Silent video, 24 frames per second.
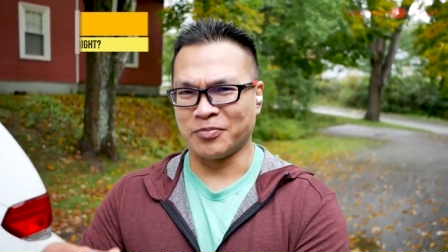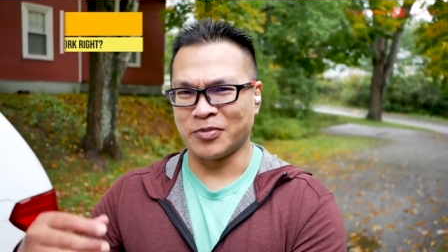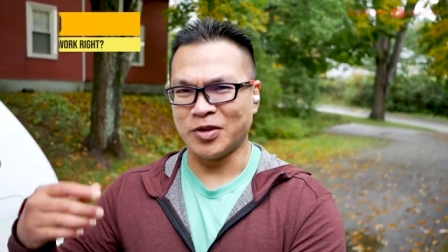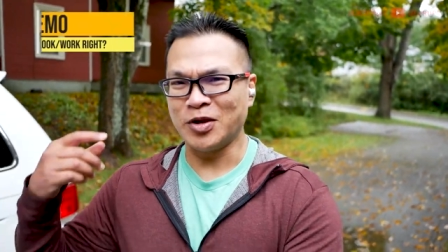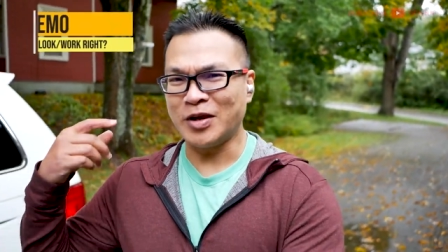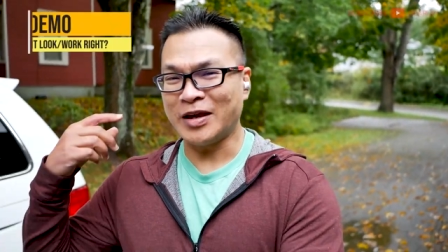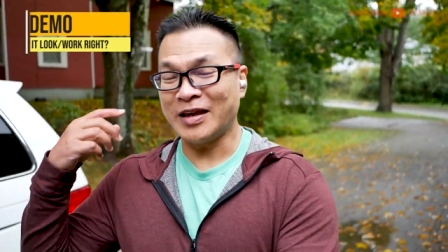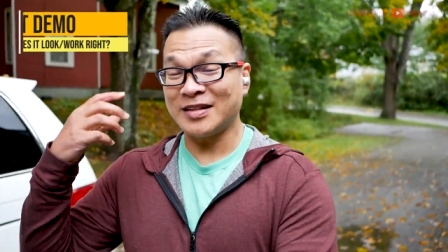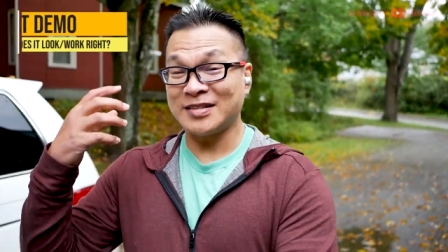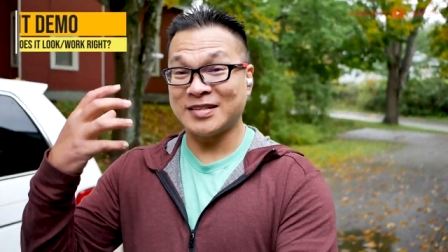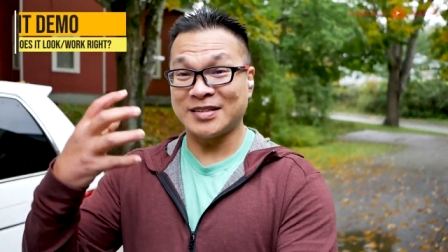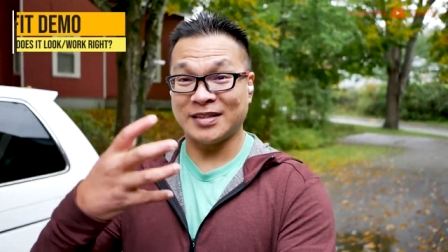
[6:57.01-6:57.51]
You
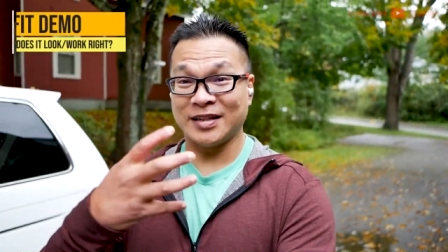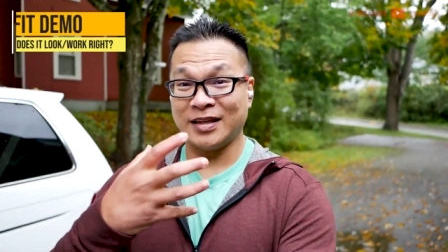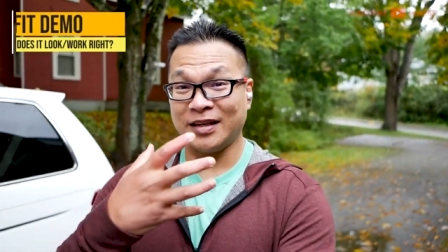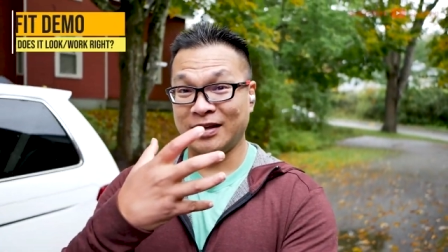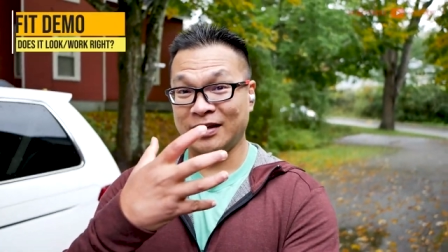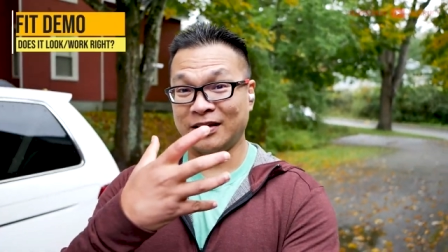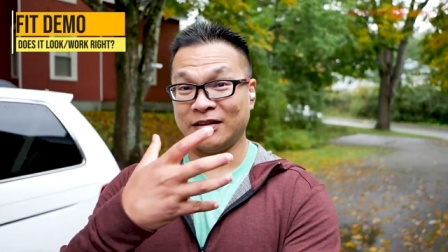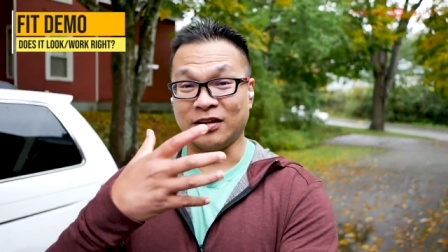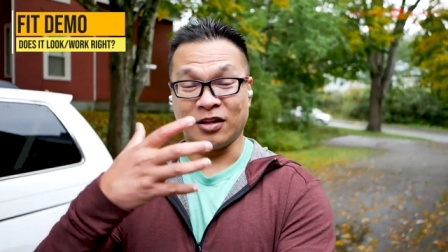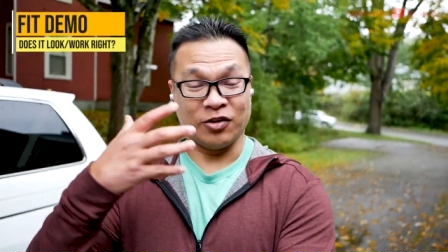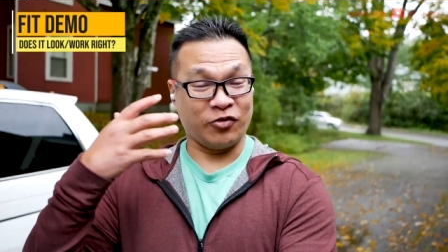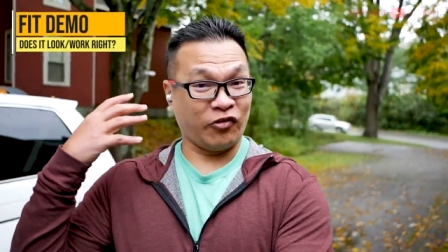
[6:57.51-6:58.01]
can
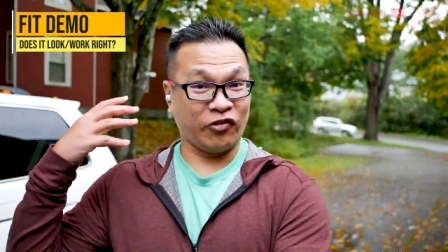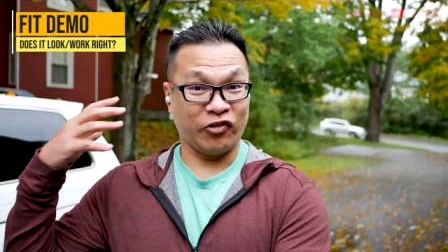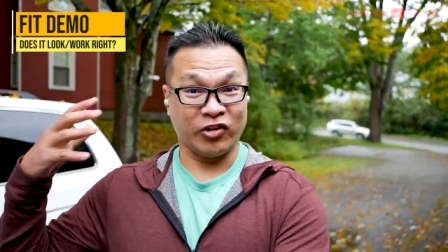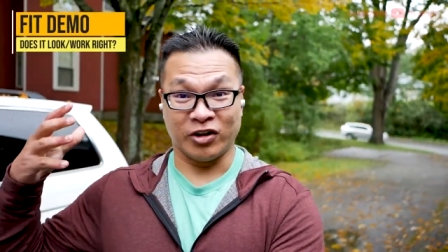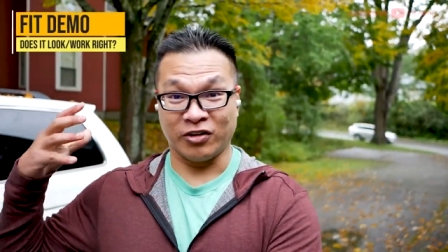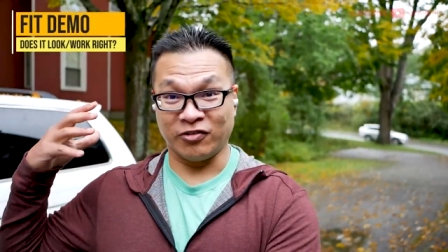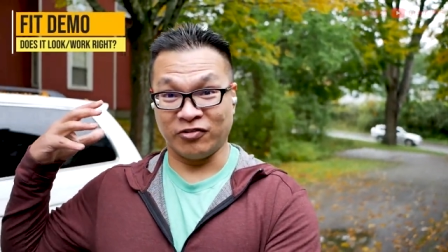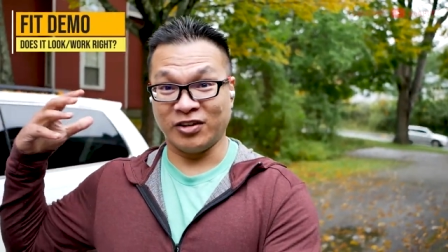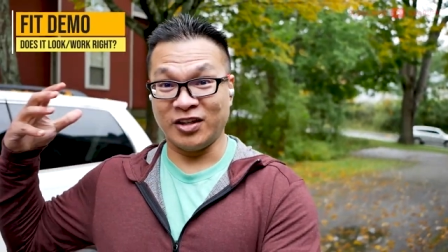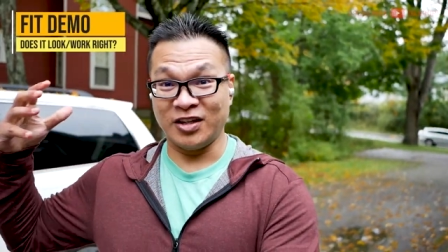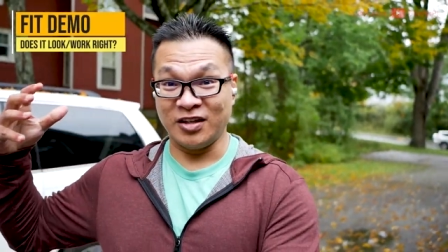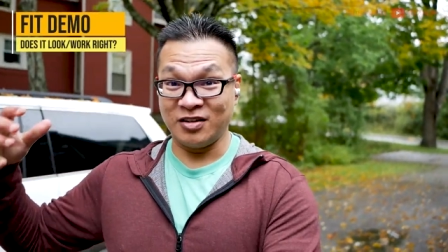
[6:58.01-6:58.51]
see the
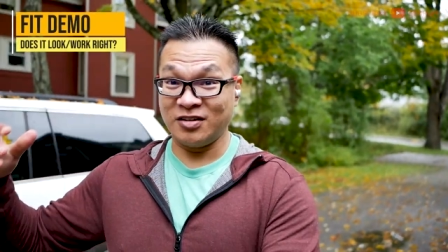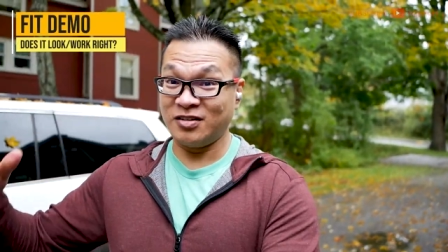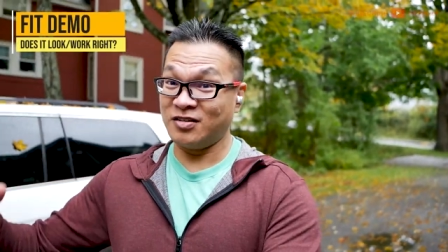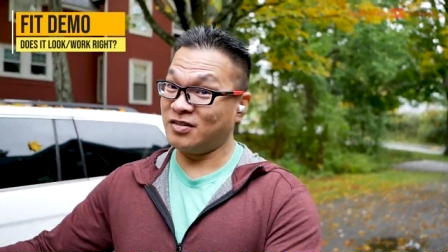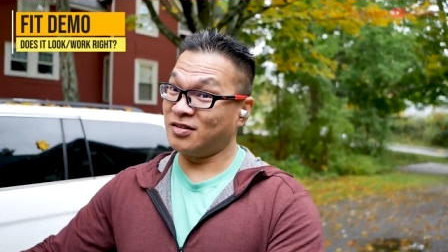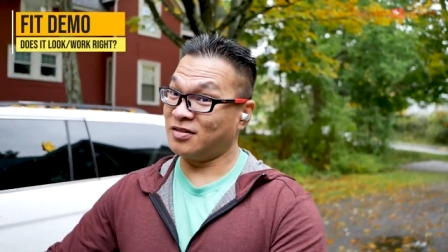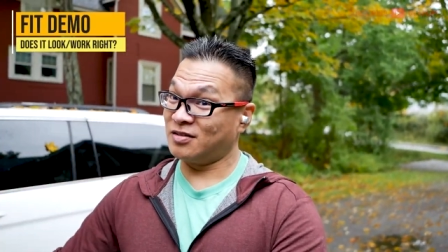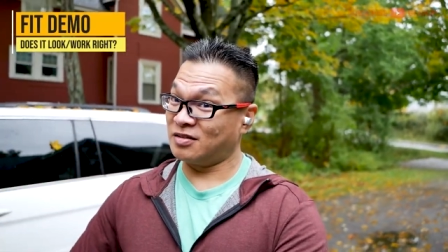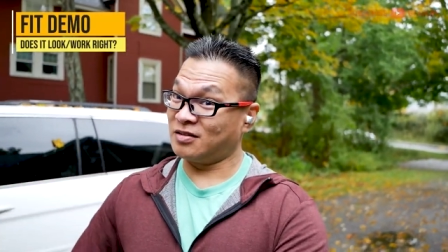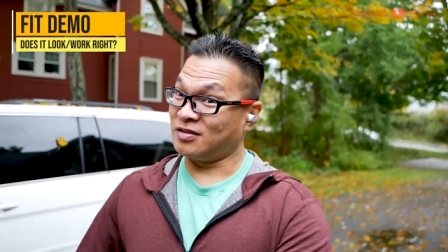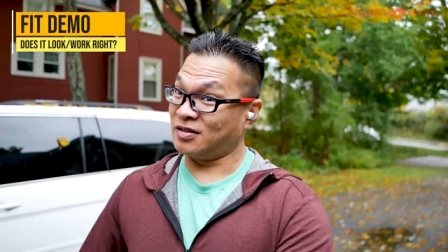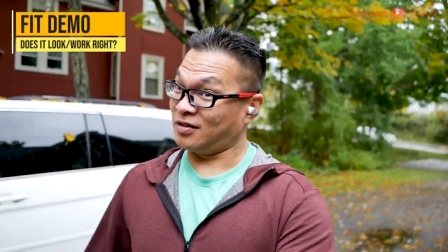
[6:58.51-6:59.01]
fit of these.
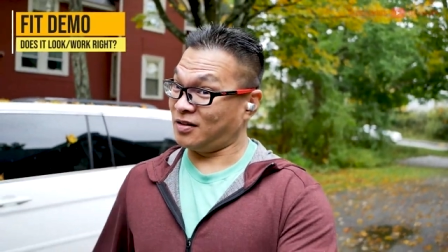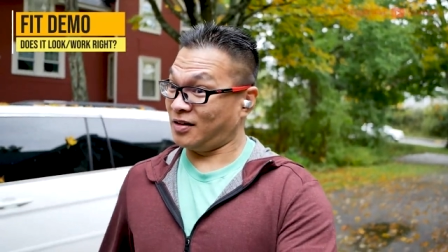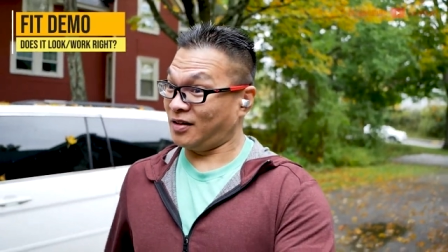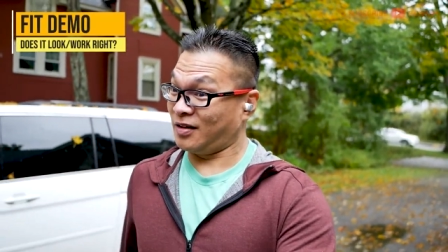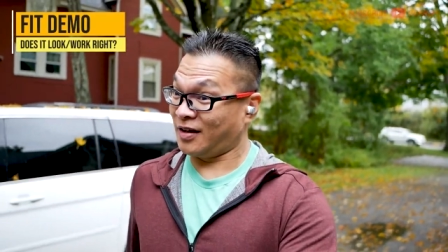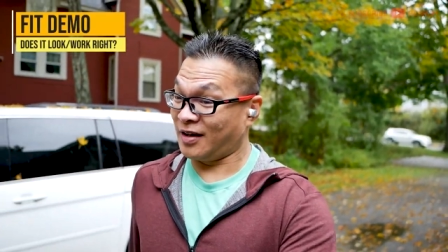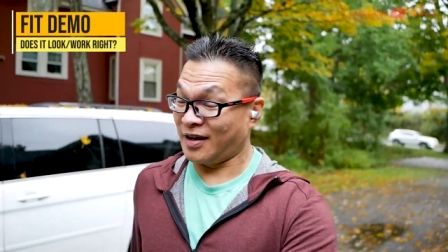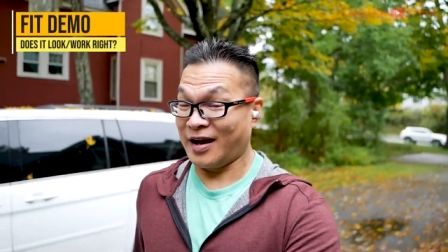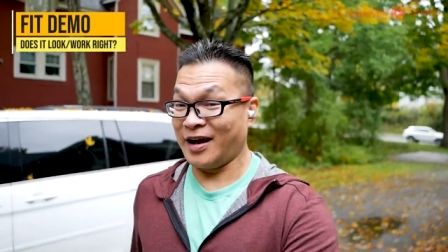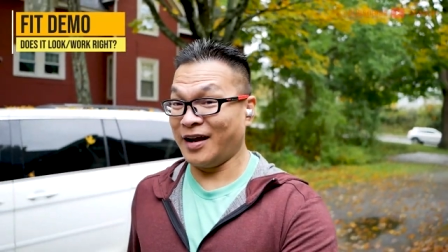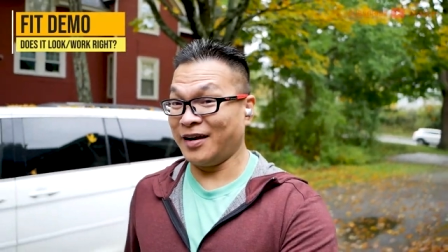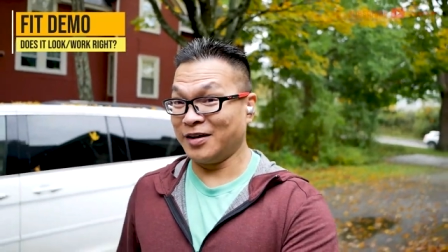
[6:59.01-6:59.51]
They
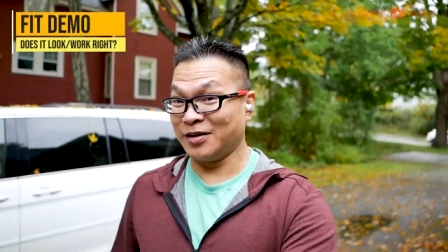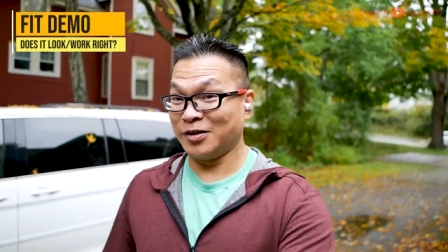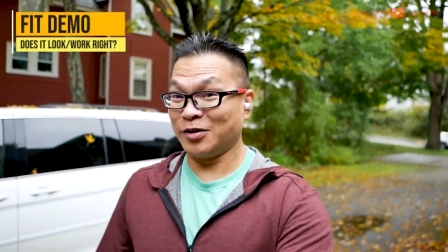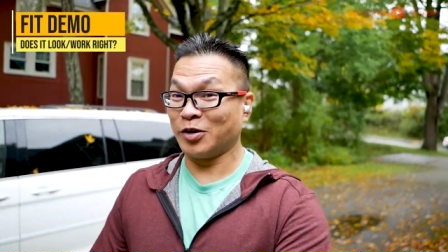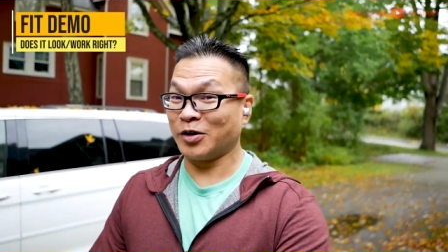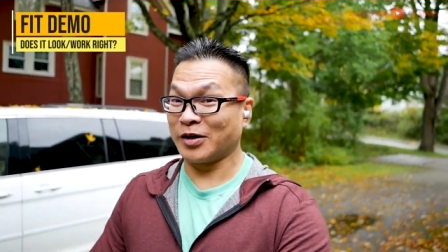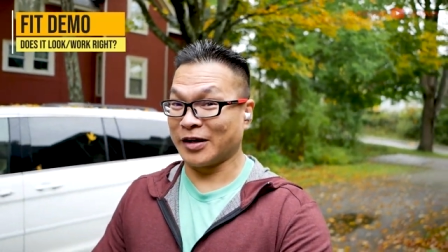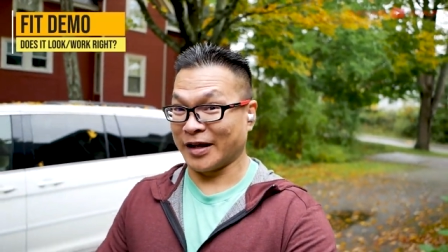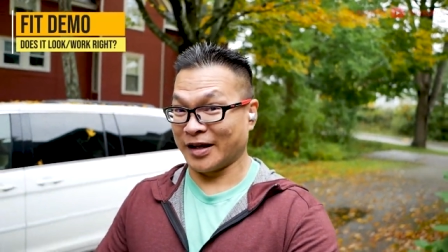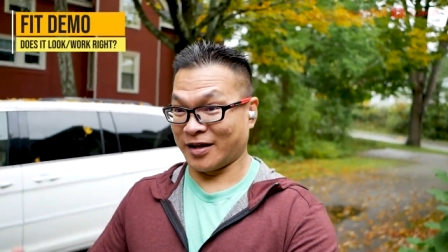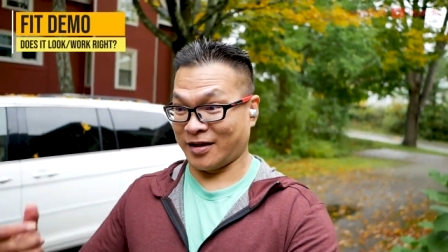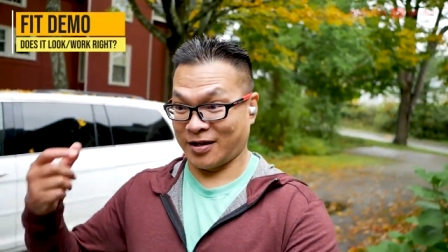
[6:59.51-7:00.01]
kind of
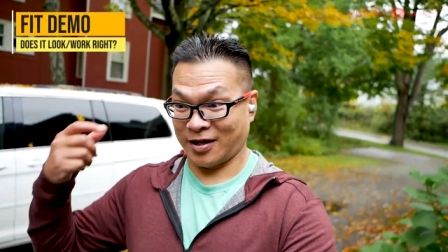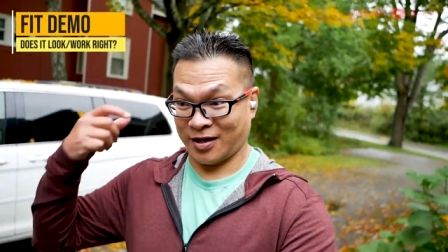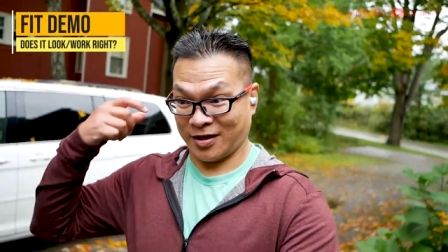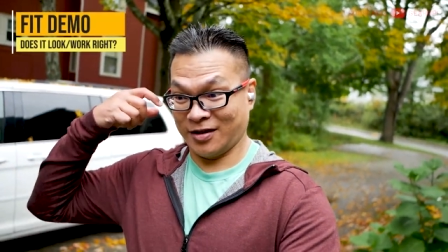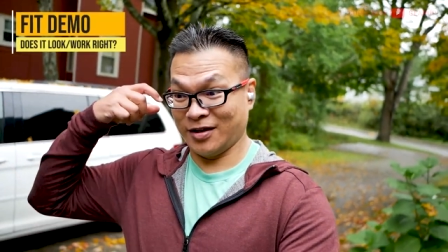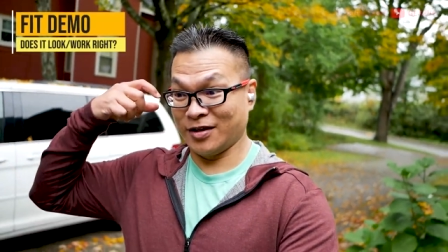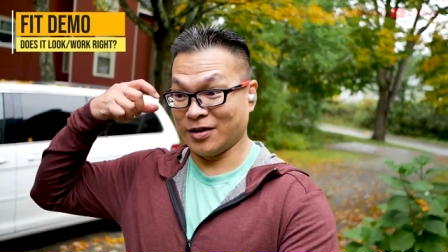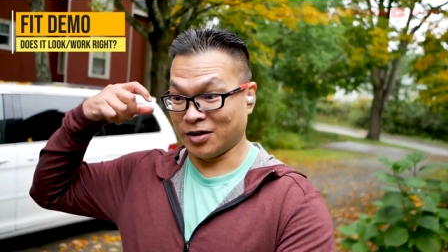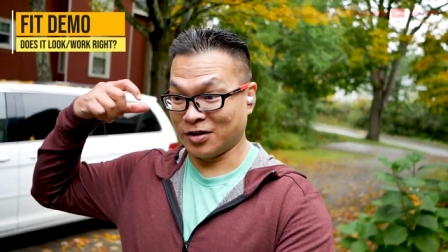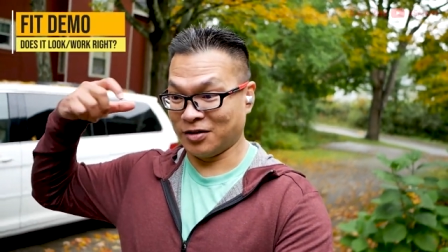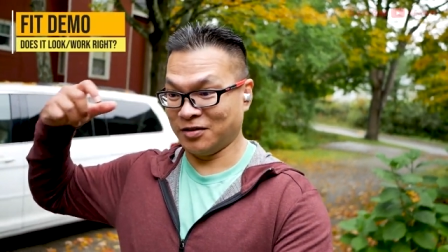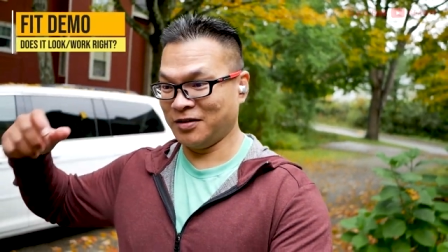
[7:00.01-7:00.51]
look like,
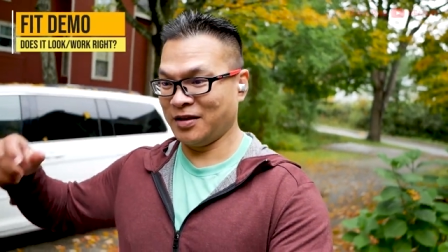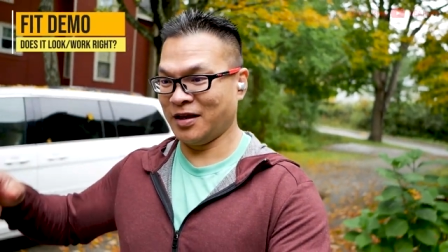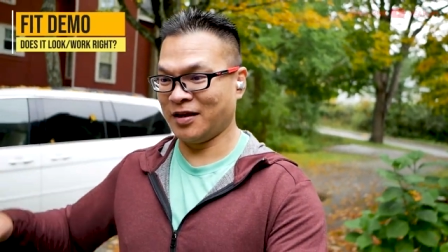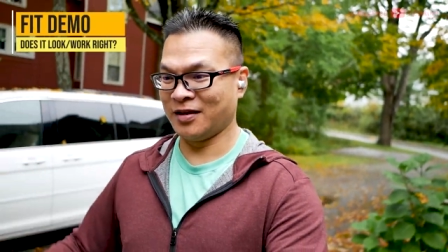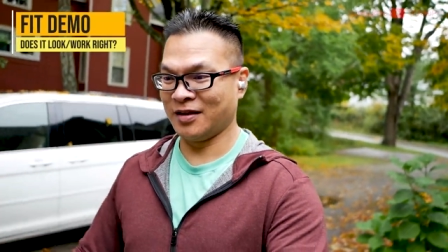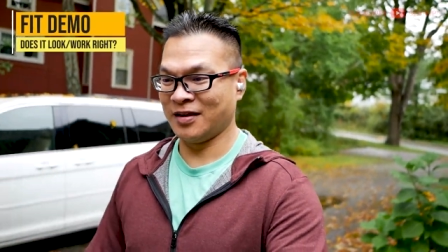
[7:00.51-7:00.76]
you know,